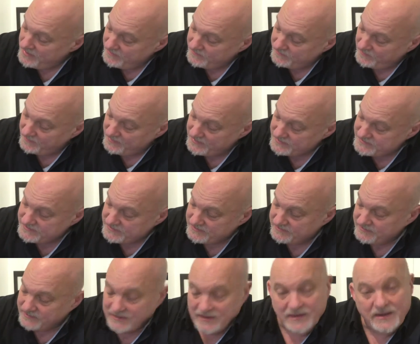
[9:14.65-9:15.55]
So that's the
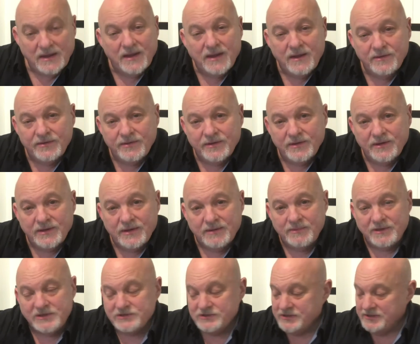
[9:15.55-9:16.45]
third
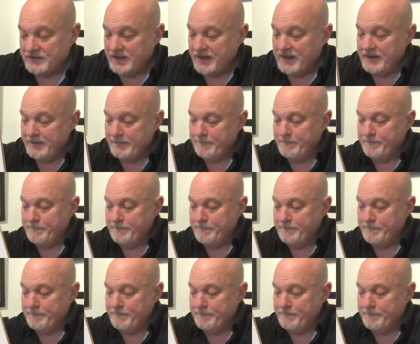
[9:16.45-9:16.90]
image today.